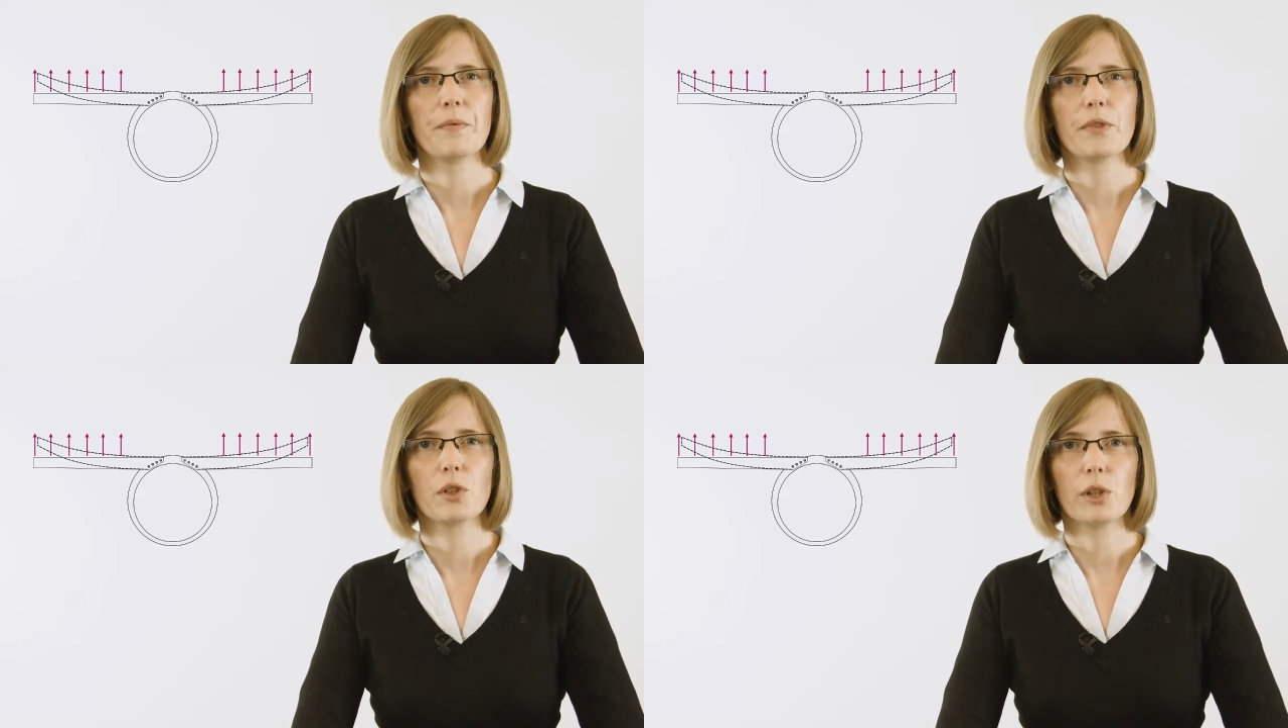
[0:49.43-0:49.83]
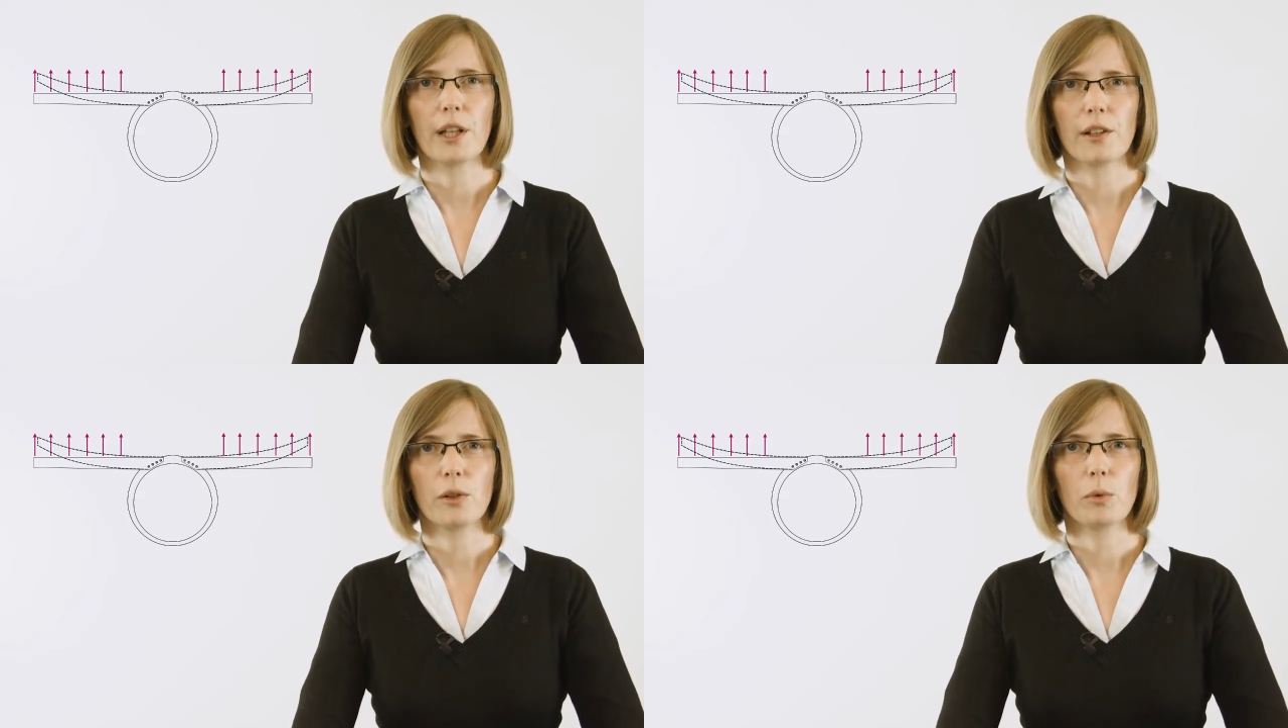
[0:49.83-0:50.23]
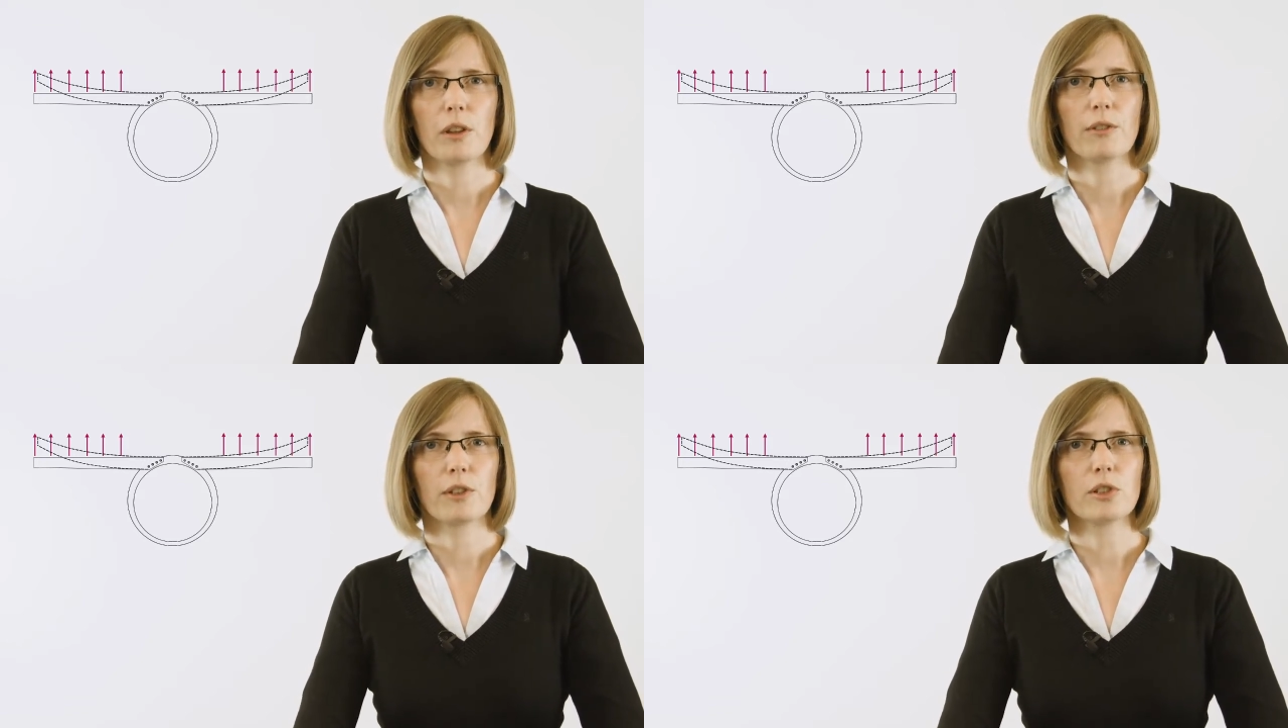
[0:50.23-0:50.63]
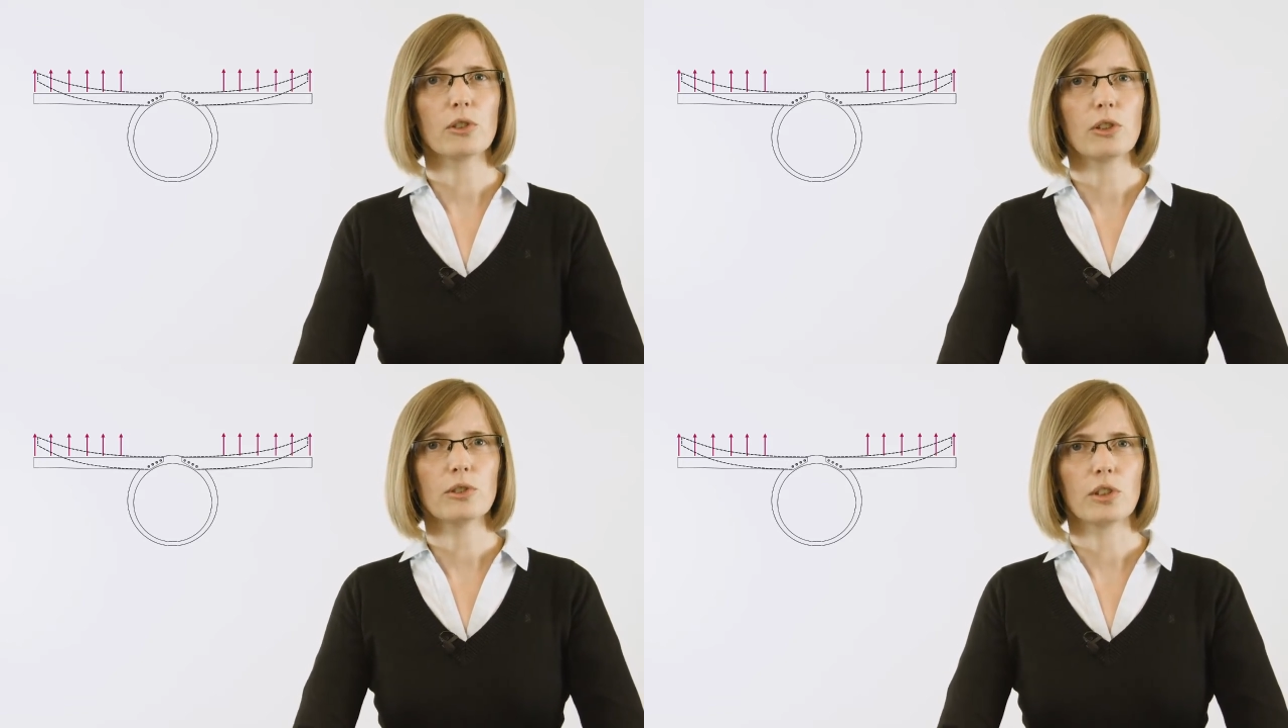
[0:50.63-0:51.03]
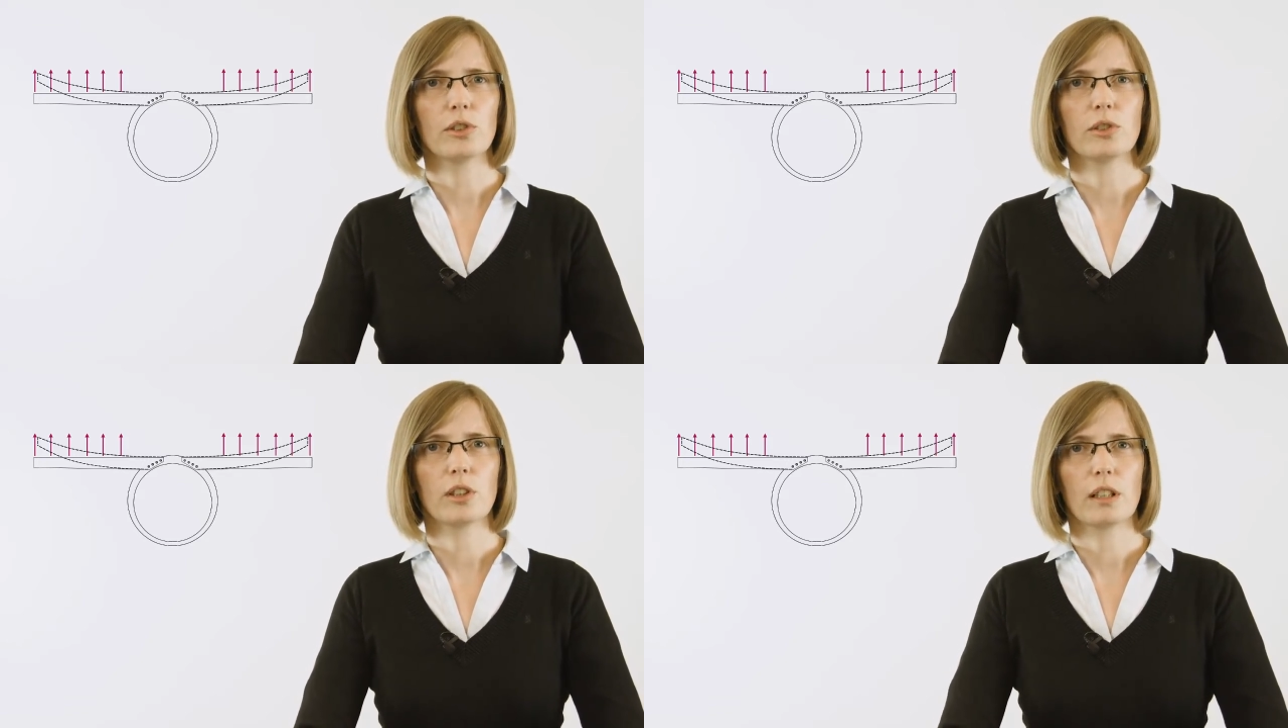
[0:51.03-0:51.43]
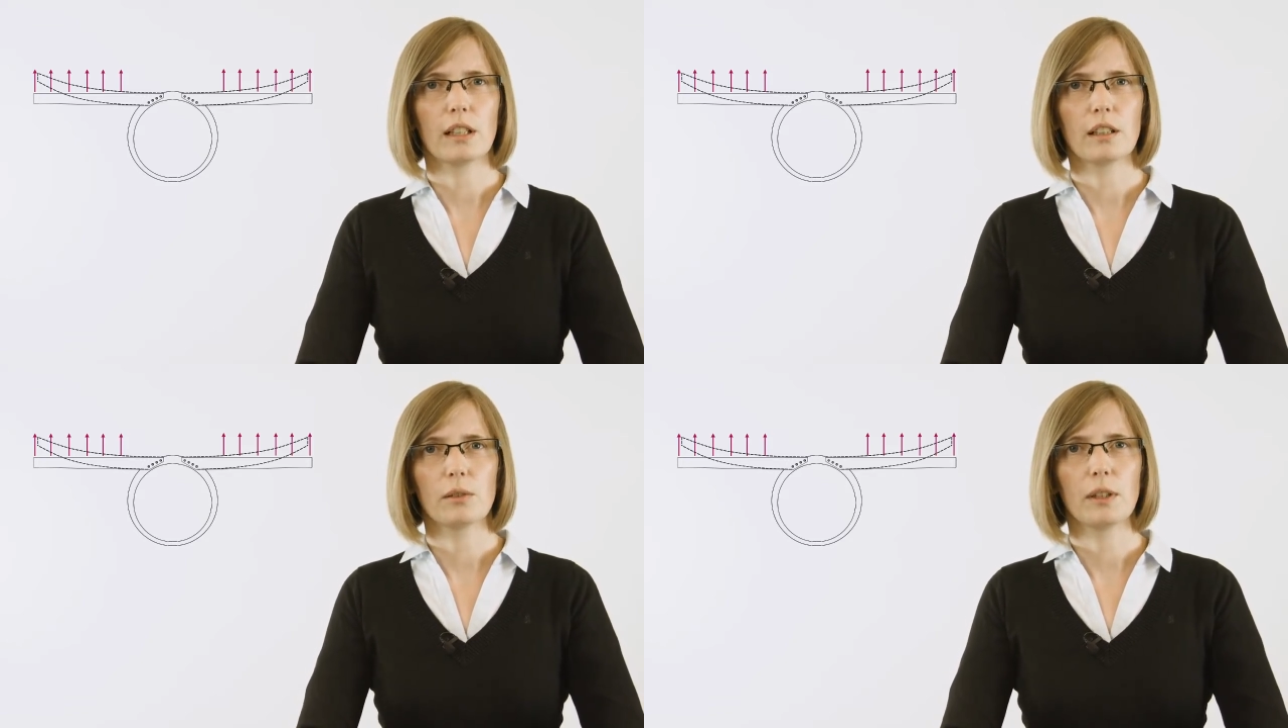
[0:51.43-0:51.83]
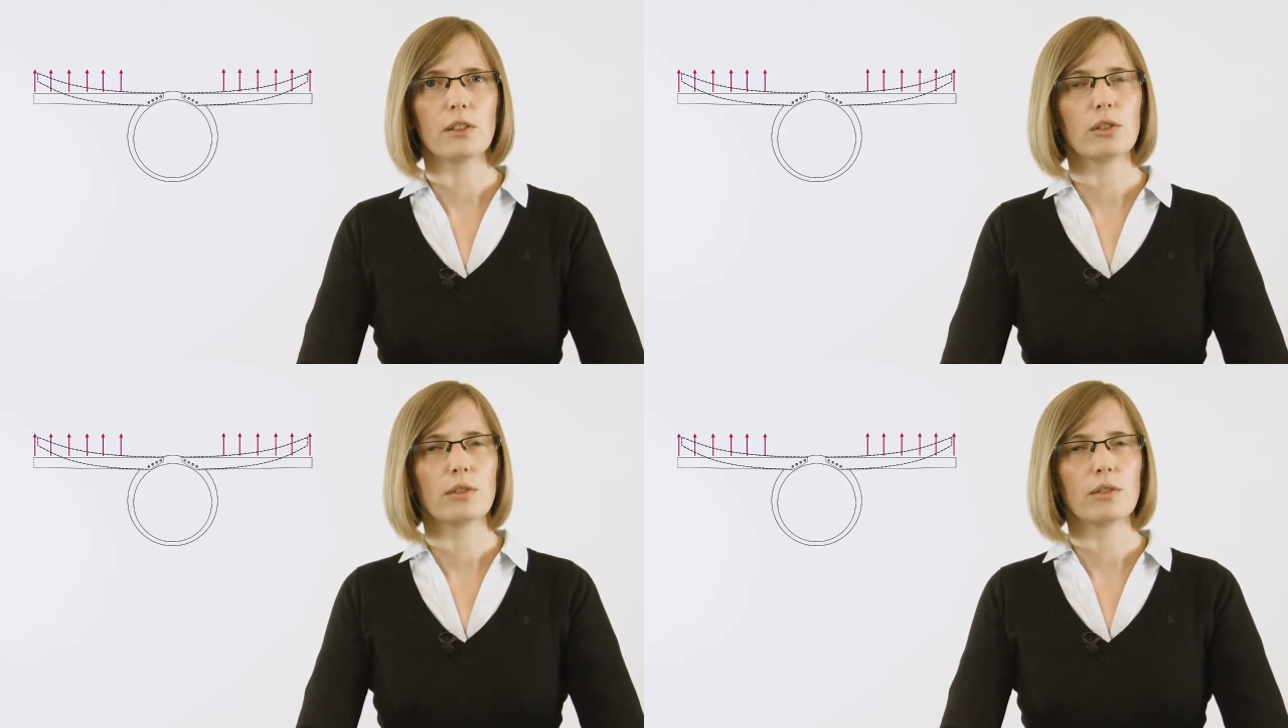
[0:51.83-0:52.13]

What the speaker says: together with the first solution to connect the wing to the